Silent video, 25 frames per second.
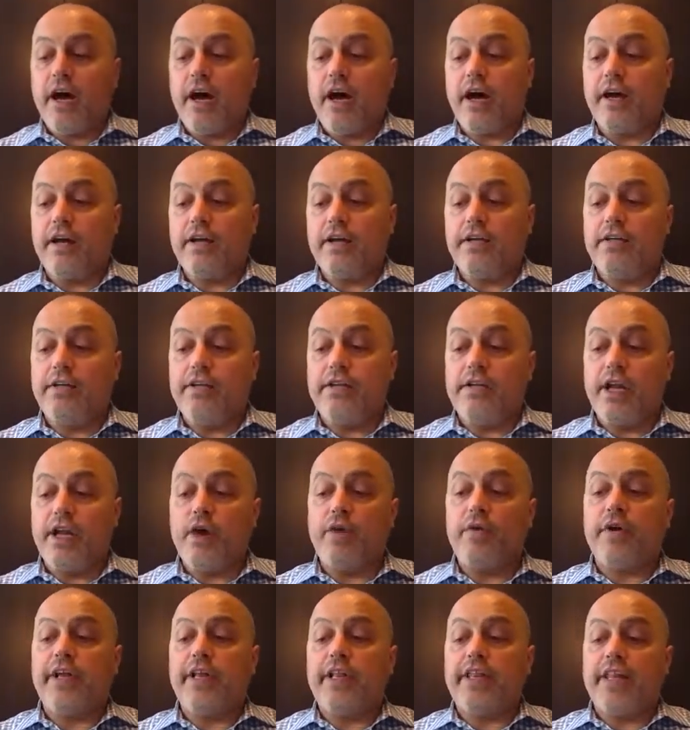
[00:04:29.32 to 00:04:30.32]

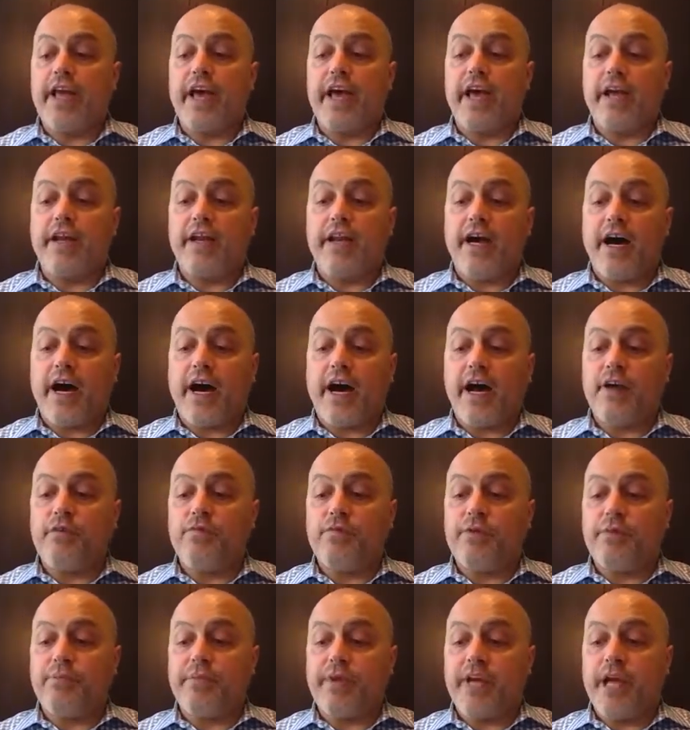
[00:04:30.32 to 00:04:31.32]
knowing that
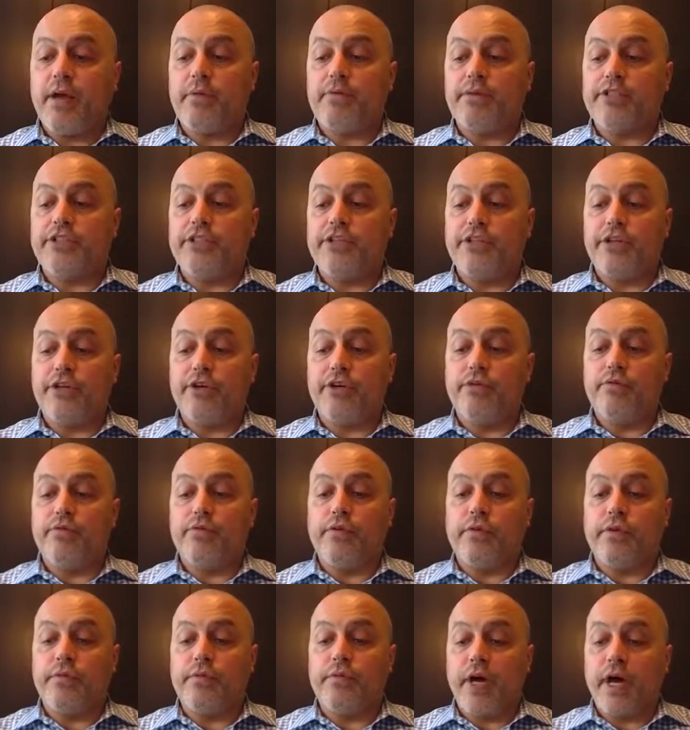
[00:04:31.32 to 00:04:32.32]
I would be able
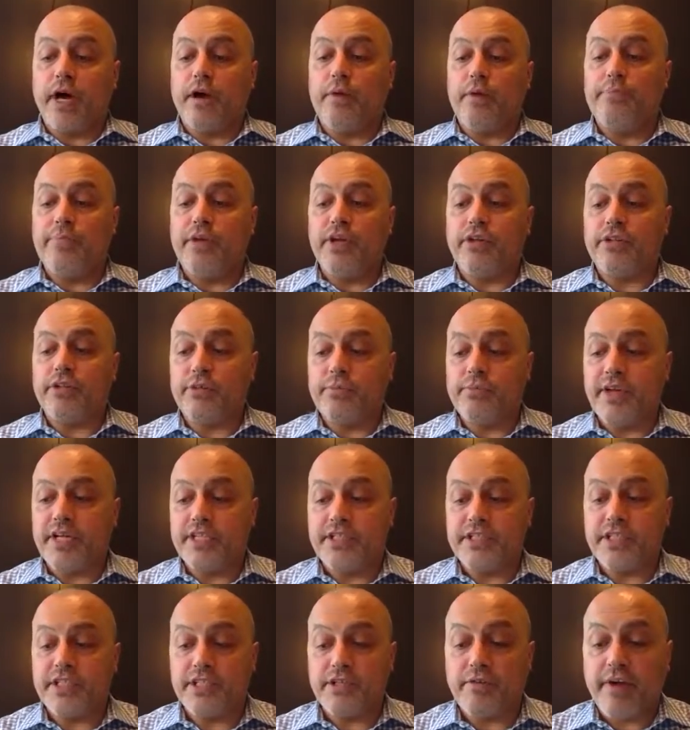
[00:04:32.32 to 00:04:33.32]
to
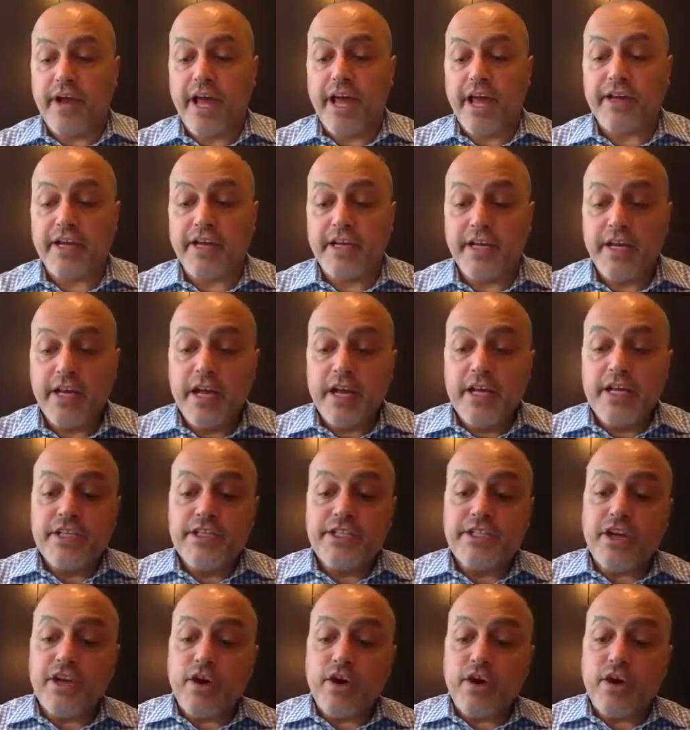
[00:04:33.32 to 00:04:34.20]
build a business around it.